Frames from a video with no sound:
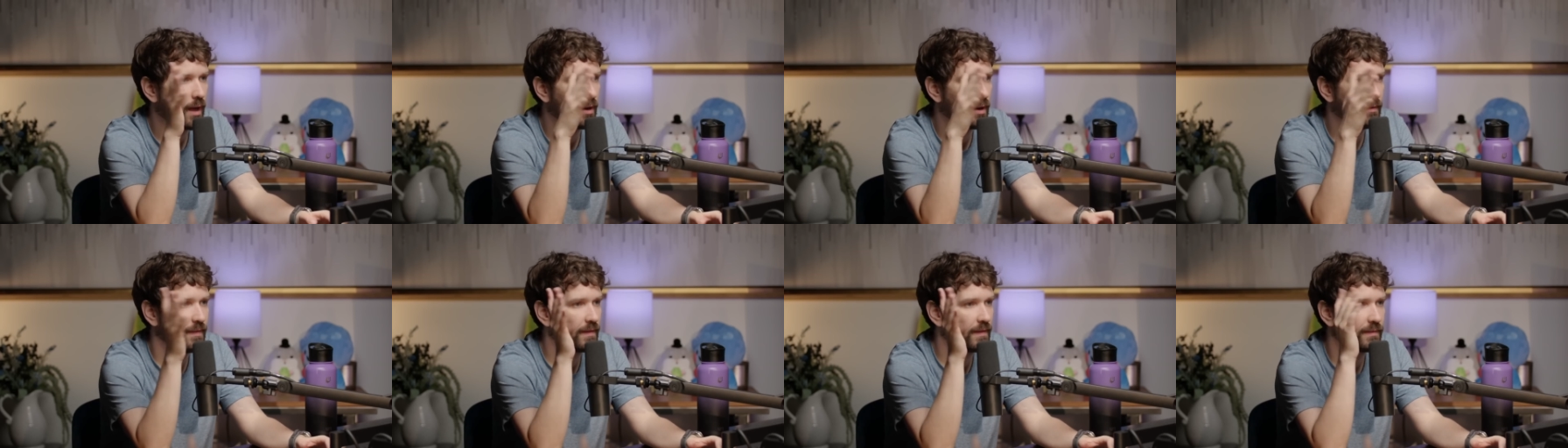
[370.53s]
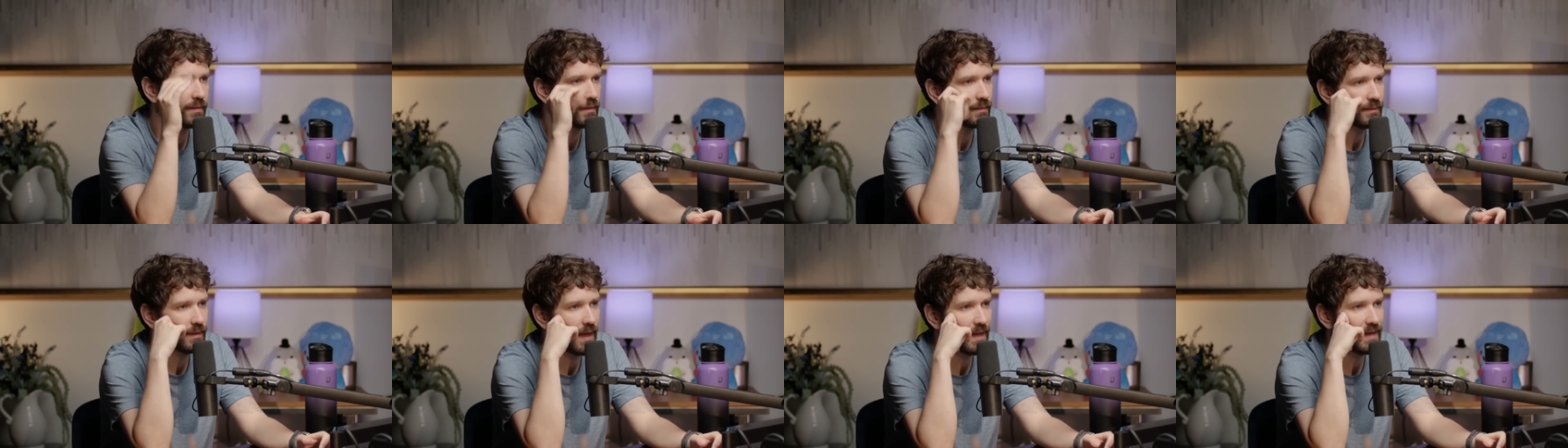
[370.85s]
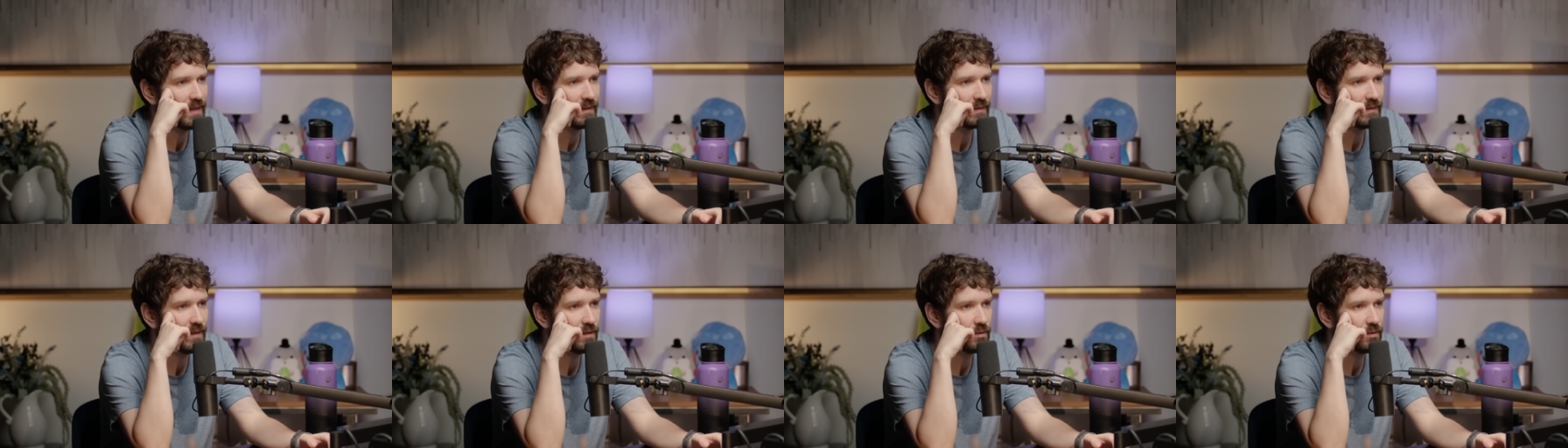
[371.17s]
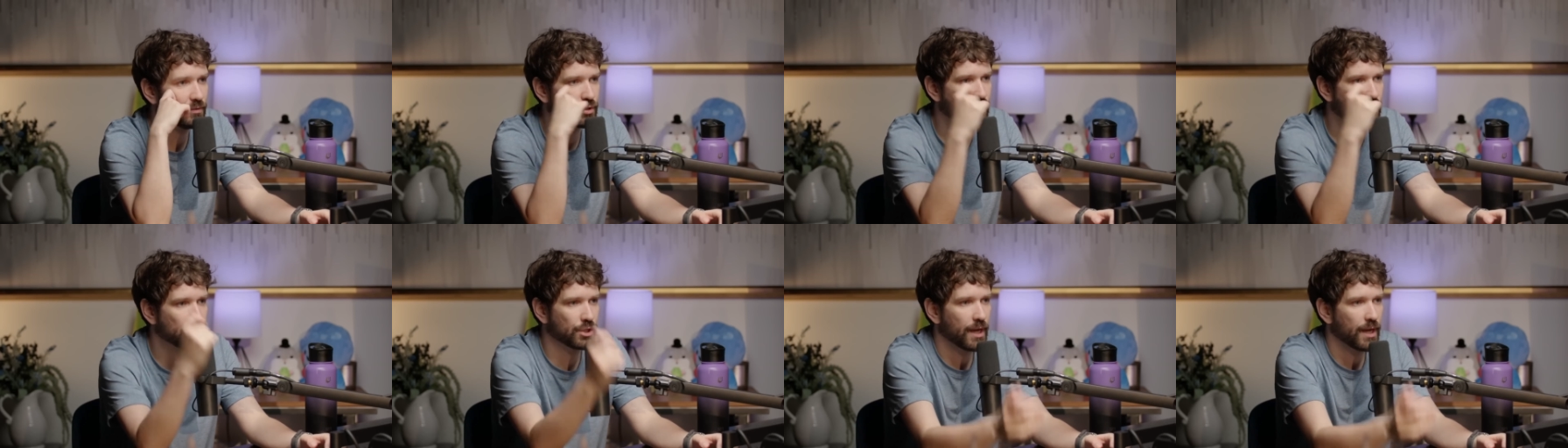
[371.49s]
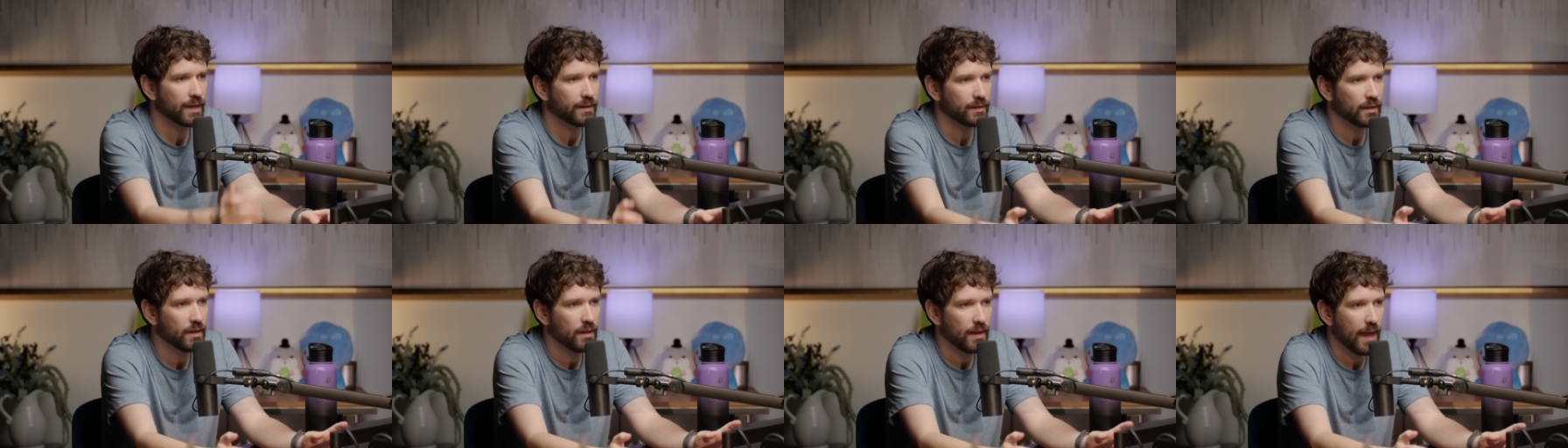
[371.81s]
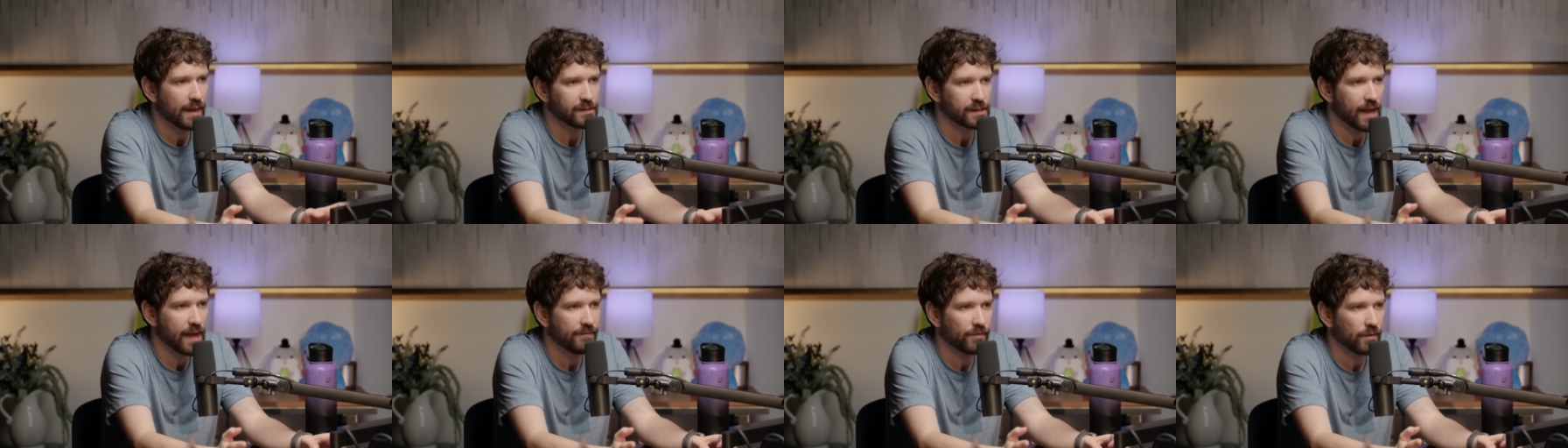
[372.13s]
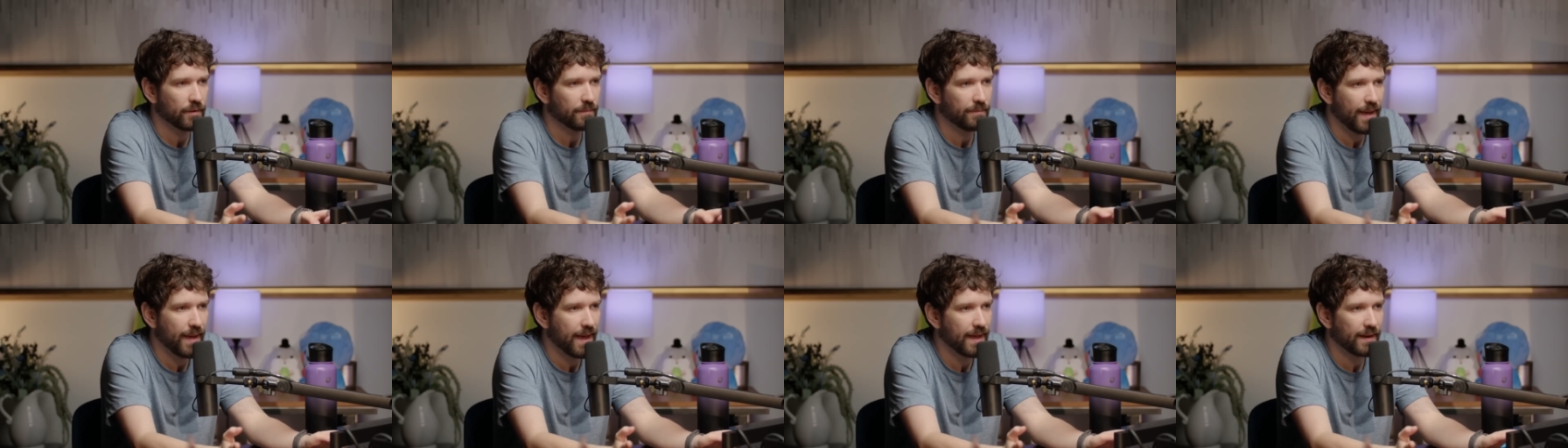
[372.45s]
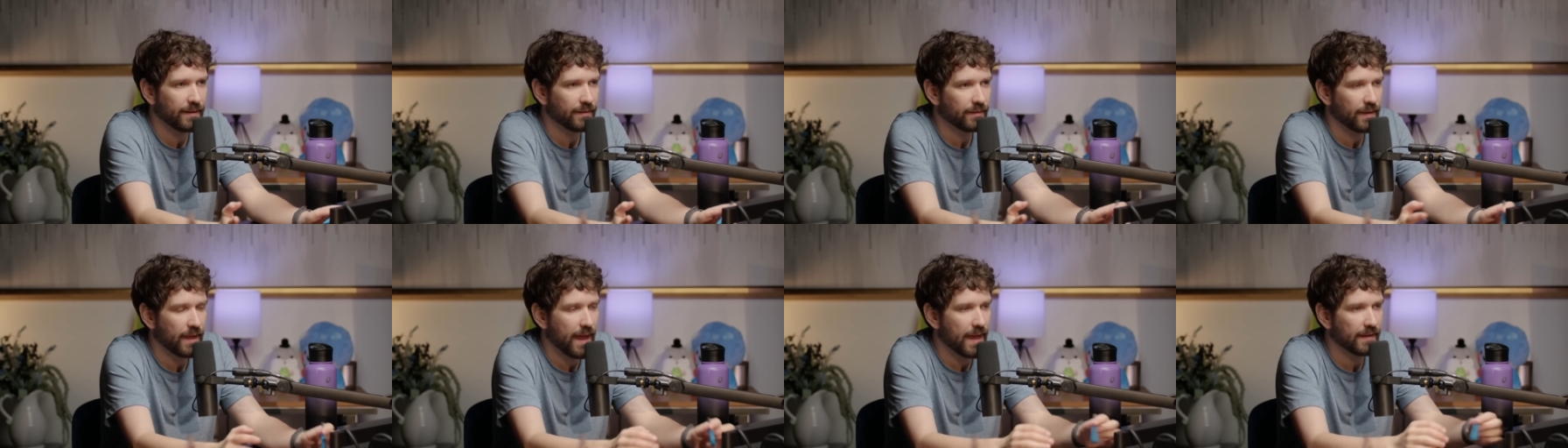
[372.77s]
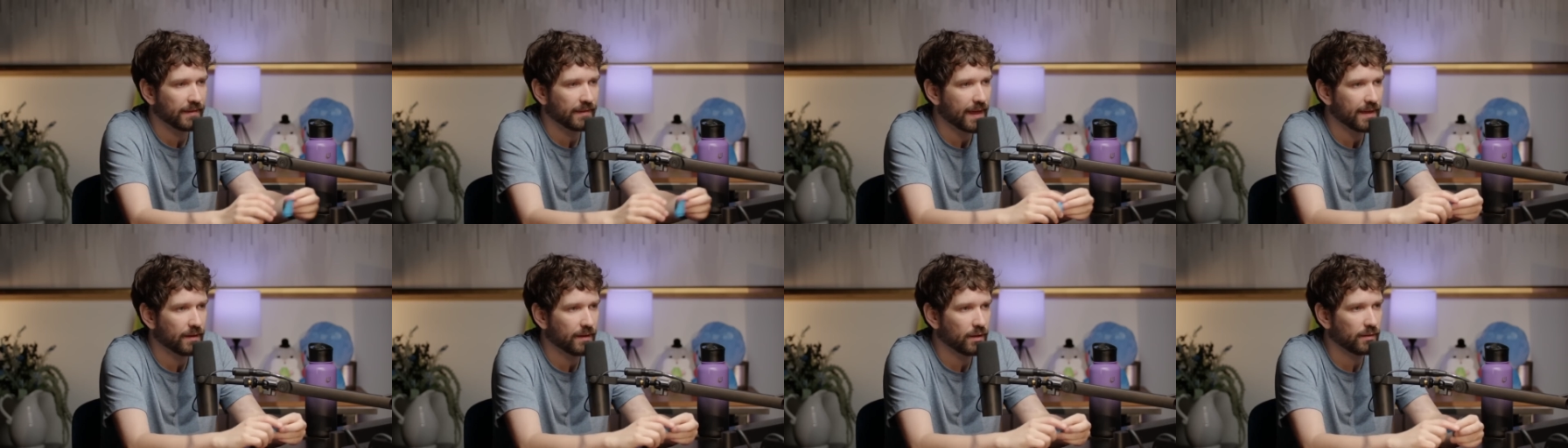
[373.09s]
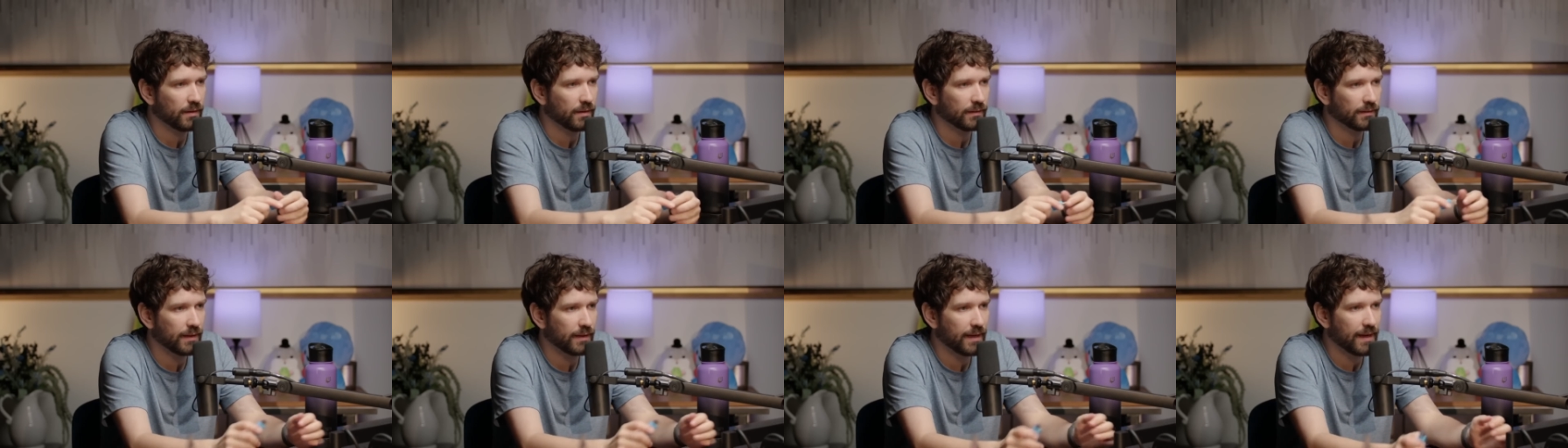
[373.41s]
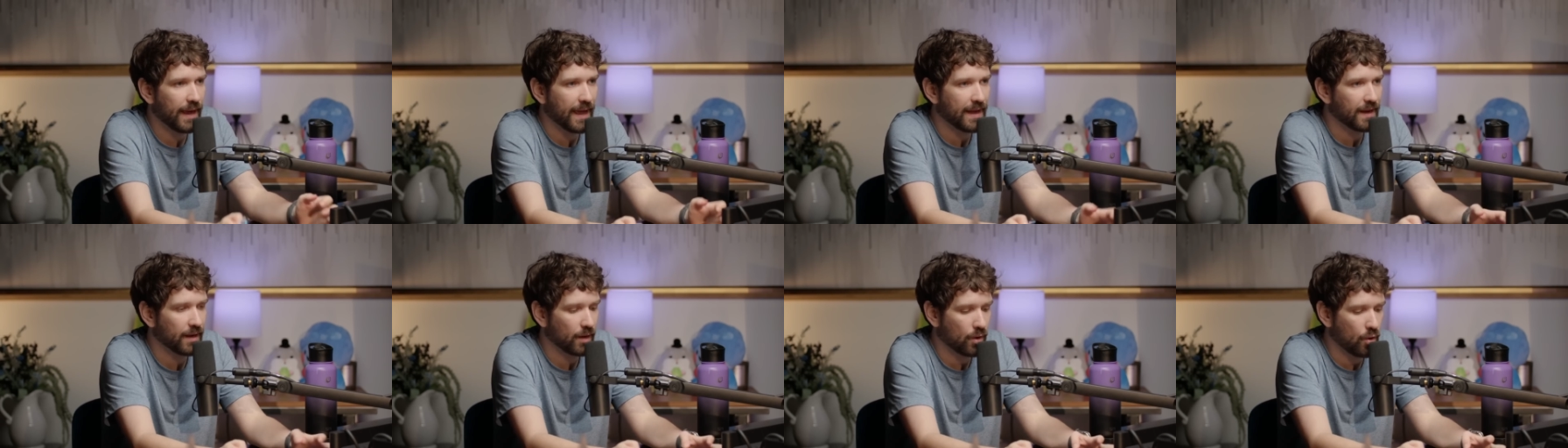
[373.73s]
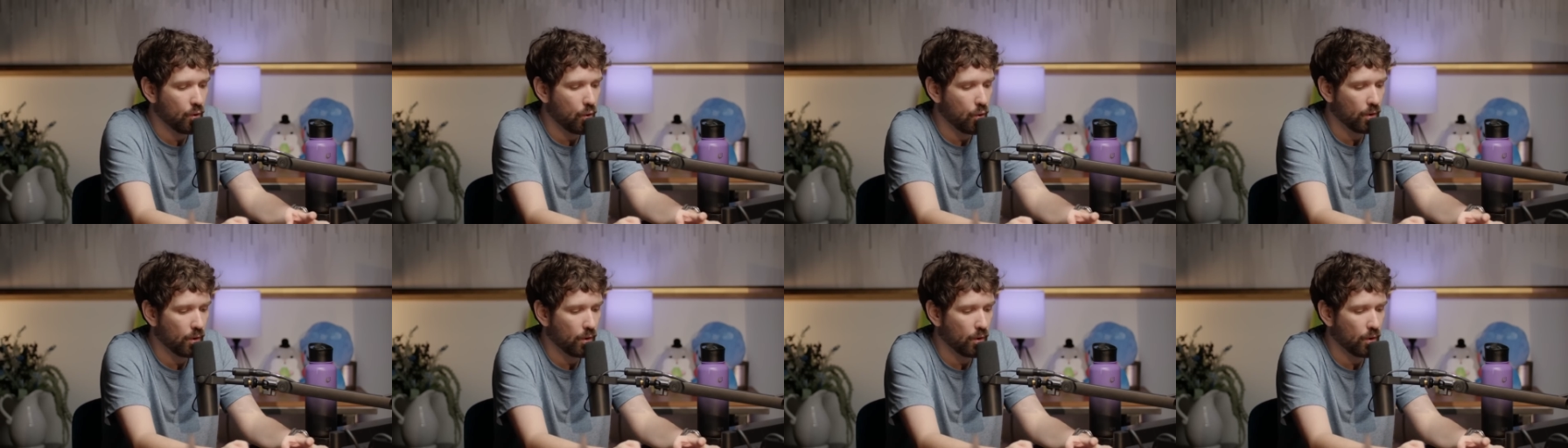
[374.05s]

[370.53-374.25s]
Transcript: I don't think any legal has ever been litigated in court.